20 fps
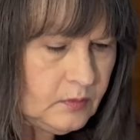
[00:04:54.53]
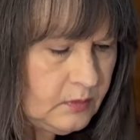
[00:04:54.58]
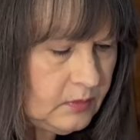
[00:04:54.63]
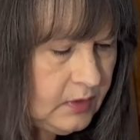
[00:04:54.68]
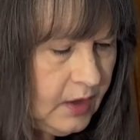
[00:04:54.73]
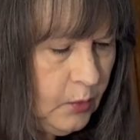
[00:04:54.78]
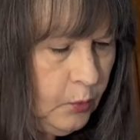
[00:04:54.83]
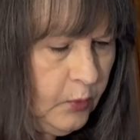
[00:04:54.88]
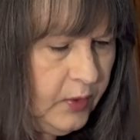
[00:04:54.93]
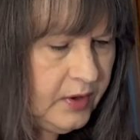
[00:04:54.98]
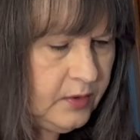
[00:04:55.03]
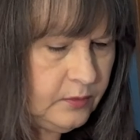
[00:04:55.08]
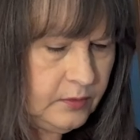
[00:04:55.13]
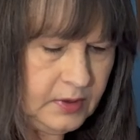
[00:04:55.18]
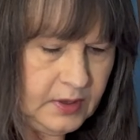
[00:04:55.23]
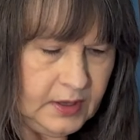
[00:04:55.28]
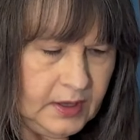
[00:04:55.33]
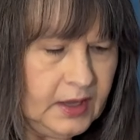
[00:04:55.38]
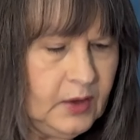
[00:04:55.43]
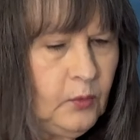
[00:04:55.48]
it went
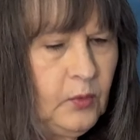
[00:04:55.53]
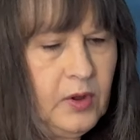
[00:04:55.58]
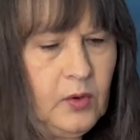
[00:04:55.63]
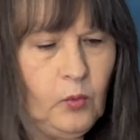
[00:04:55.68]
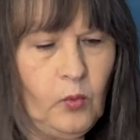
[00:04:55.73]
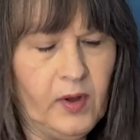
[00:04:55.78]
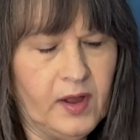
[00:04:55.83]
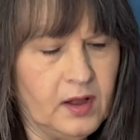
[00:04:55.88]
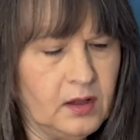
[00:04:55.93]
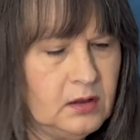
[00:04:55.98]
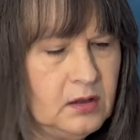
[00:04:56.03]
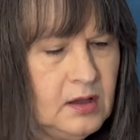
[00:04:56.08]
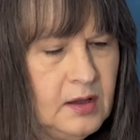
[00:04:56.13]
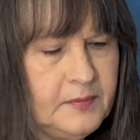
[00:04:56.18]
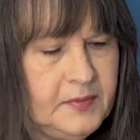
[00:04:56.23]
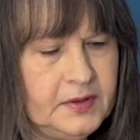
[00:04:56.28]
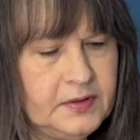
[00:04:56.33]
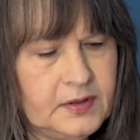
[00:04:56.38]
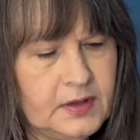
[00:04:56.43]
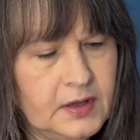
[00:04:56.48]
well. I
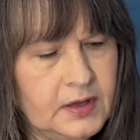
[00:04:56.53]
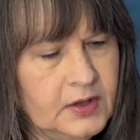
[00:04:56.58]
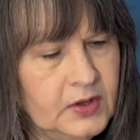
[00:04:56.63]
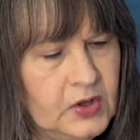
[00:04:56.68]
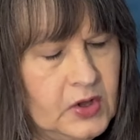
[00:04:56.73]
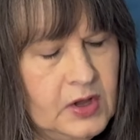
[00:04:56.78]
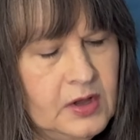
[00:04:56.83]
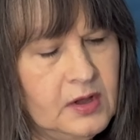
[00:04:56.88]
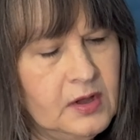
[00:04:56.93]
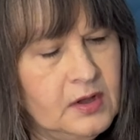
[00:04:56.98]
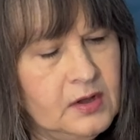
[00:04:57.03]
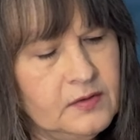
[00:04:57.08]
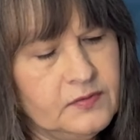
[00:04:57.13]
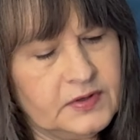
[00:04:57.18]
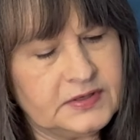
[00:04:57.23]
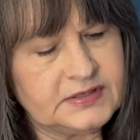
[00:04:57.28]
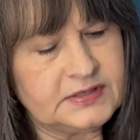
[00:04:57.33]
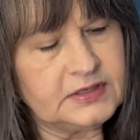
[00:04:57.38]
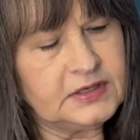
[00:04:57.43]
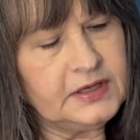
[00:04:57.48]
mean, the
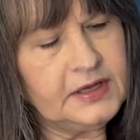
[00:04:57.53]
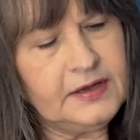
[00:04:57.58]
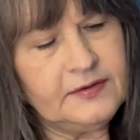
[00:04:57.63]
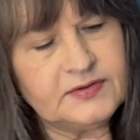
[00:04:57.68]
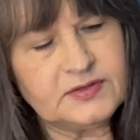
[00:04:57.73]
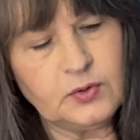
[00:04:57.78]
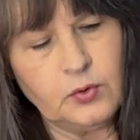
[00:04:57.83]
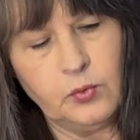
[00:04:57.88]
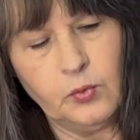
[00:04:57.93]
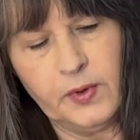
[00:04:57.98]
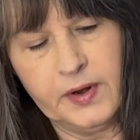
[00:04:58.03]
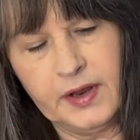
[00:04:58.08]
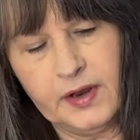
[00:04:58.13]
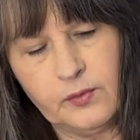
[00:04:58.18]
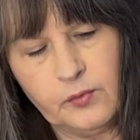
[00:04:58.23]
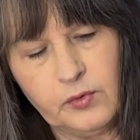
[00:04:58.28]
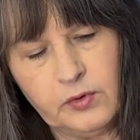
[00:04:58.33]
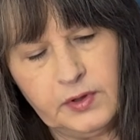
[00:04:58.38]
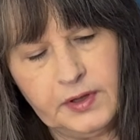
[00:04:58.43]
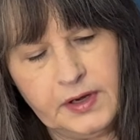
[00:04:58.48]
sleeves went
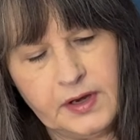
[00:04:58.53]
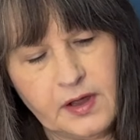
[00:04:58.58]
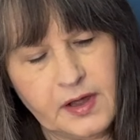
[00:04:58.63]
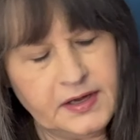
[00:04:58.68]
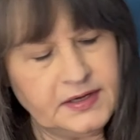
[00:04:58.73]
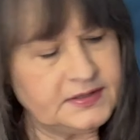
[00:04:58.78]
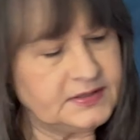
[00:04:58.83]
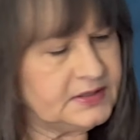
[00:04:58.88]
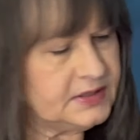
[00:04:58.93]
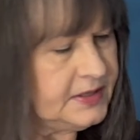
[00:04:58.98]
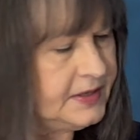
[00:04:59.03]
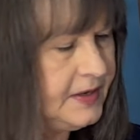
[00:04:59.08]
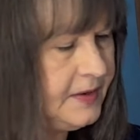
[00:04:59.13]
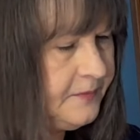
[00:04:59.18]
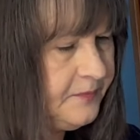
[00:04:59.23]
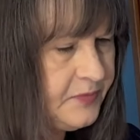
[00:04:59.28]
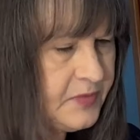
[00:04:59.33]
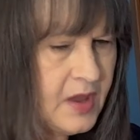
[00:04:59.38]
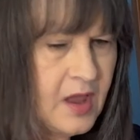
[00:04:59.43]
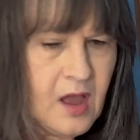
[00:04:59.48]
in really nicely.
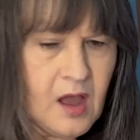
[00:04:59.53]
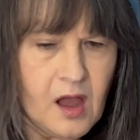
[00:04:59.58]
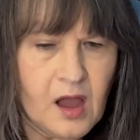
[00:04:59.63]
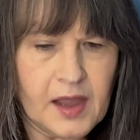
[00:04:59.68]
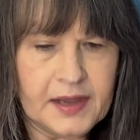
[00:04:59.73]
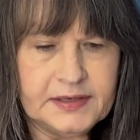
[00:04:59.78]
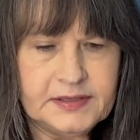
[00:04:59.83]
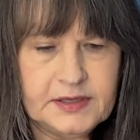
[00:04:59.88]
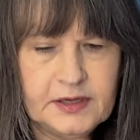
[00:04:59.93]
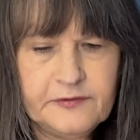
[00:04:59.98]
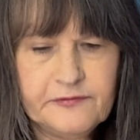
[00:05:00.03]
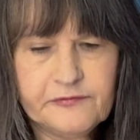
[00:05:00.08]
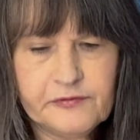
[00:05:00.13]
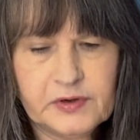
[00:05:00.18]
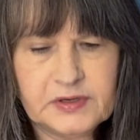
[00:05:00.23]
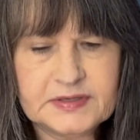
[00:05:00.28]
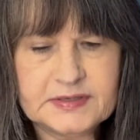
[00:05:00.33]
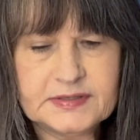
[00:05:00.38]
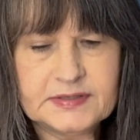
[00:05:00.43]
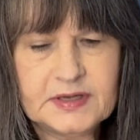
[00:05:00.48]
I did
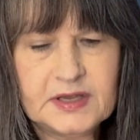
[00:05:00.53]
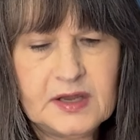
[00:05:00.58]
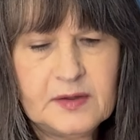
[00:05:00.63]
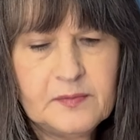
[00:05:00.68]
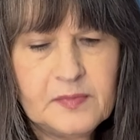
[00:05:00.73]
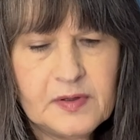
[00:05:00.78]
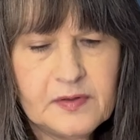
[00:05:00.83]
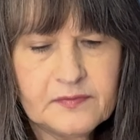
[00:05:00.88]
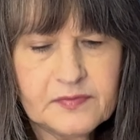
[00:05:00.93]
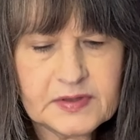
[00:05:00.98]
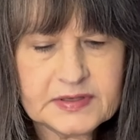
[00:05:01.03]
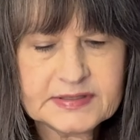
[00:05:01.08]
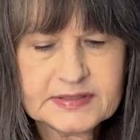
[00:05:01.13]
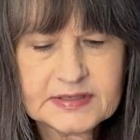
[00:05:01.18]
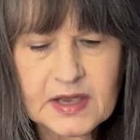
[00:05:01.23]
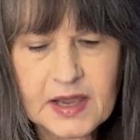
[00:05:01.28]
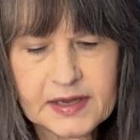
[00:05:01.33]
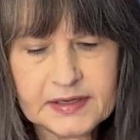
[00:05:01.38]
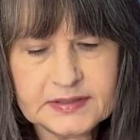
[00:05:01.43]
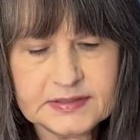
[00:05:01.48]
French seam the
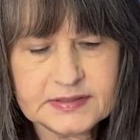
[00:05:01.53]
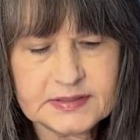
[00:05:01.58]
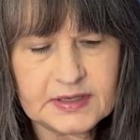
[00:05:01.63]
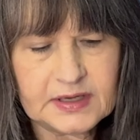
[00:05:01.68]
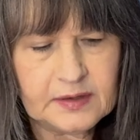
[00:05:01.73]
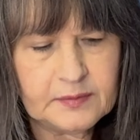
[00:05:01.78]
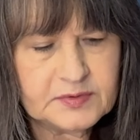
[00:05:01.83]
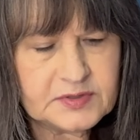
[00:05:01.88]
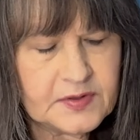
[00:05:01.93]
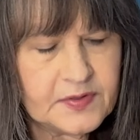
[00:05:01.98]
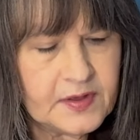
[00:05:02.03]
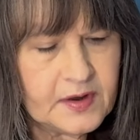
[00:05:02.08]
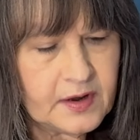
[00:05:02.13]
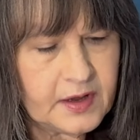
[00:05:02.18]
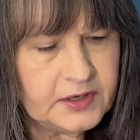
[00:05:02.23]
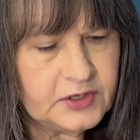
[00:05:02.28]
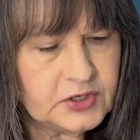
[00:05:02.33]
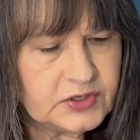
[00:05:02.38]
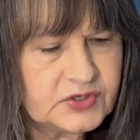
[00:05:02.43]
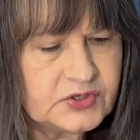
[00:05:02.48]
side seams, and then
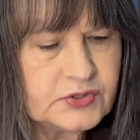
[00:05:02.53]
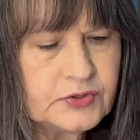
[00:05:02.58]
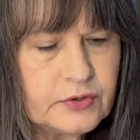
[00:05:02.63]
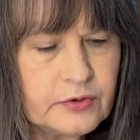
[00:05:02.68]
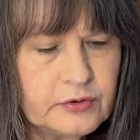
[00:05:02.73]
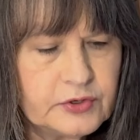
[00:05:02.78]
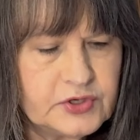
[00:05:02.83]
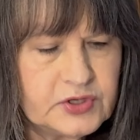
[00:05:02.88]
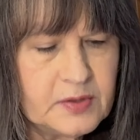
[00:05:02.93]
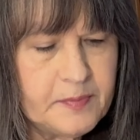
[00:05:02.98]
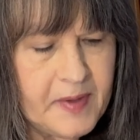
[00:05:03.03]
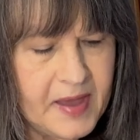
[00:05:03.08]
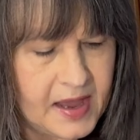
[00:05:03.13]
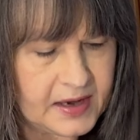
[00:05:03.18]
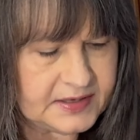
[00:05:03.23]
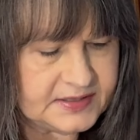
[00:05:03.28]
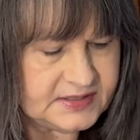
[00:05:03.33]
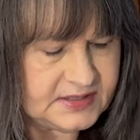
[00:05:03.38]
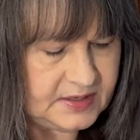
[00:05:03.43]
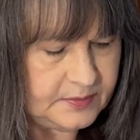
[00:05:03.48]
I just serged the
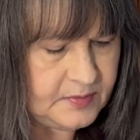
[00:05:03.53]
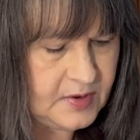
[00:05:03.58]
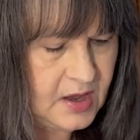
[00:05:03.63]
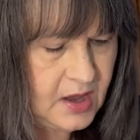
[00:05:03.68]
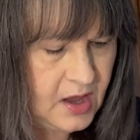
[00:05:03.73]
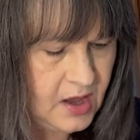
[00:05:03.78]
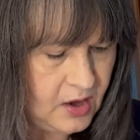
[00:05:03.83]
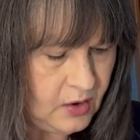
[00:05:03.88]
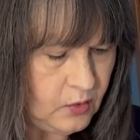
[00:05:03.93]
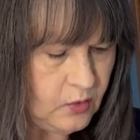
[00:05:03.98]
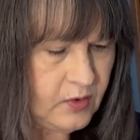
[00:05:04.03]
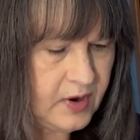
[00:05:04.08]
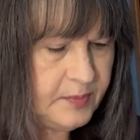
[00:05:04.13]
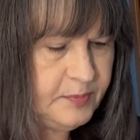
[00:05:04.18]
back seam where I